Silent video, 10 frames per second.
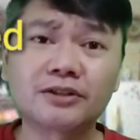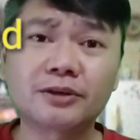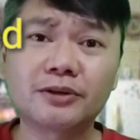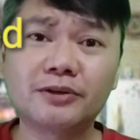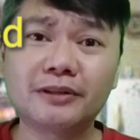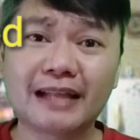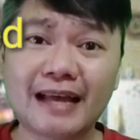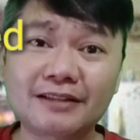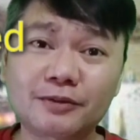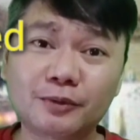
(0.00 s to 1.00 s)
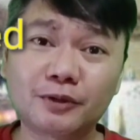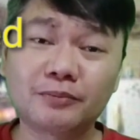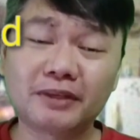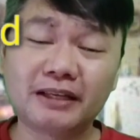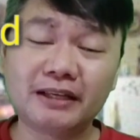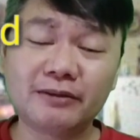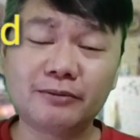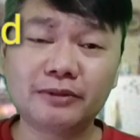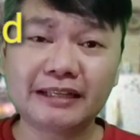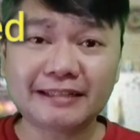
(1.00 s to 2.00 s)
So, yung last would be
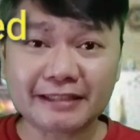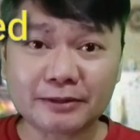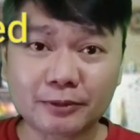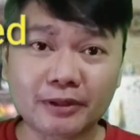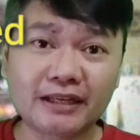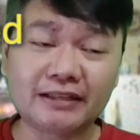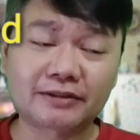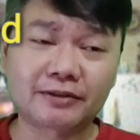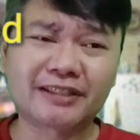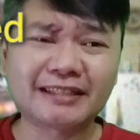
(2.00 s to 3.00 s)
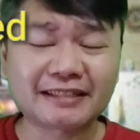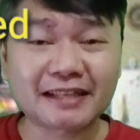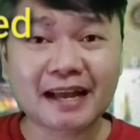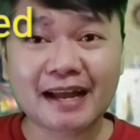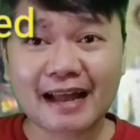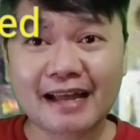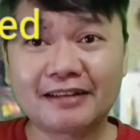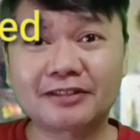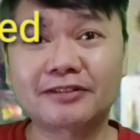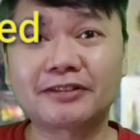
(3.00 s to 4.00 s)
yung easy to clean. So, since
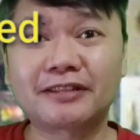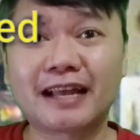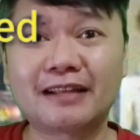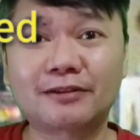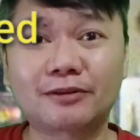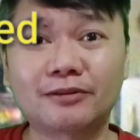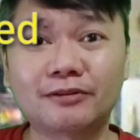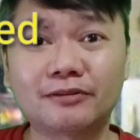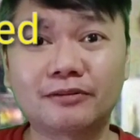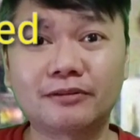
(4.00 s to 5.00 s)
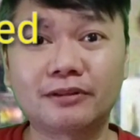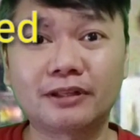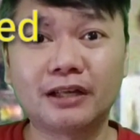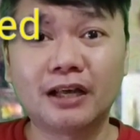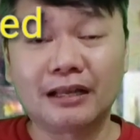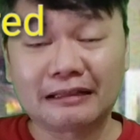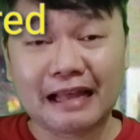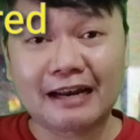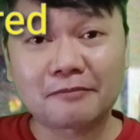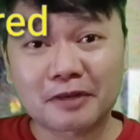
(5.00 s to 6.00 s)
naka-canister nga to,
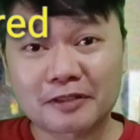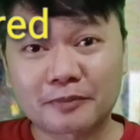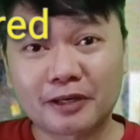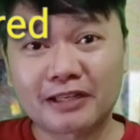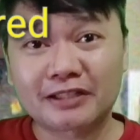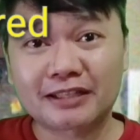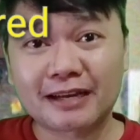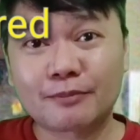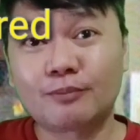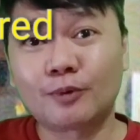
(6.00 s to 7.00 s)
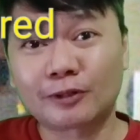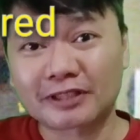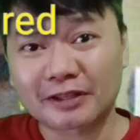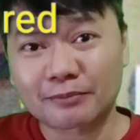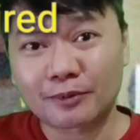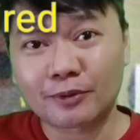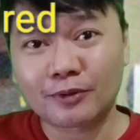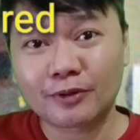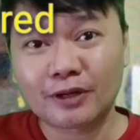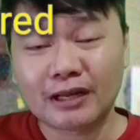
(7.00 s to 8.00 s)
lalabas mo lang siya, bubuksan
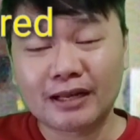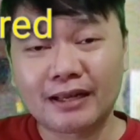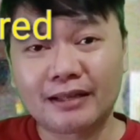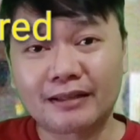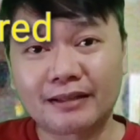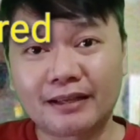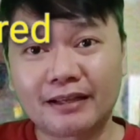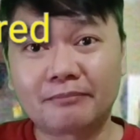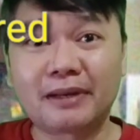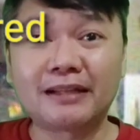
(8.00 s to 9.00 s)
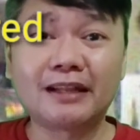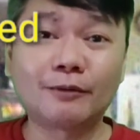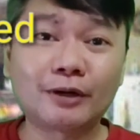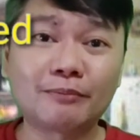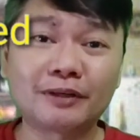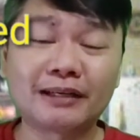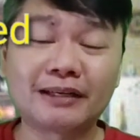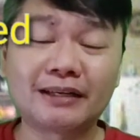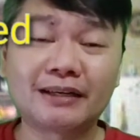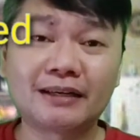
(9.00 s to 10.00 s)
mo, and then banlawan mo
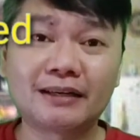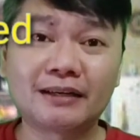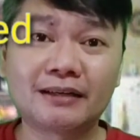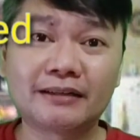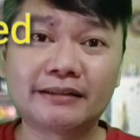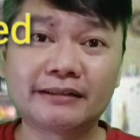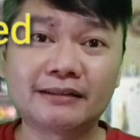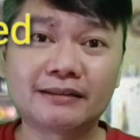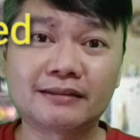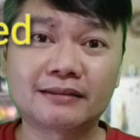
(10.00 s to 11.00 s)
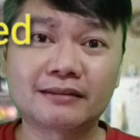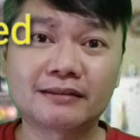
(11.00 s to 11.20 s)
na ng